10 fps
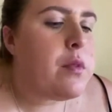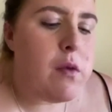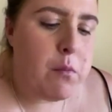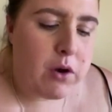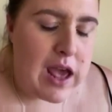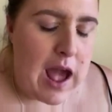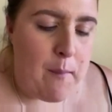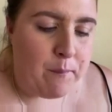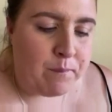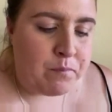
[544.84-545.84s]
But,
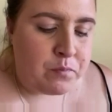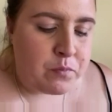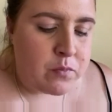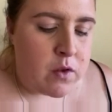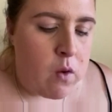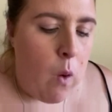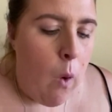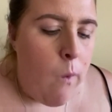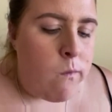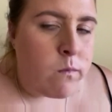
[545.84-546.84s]
um. I definitely wouldn't buy it
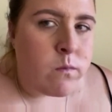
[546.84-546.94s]
again.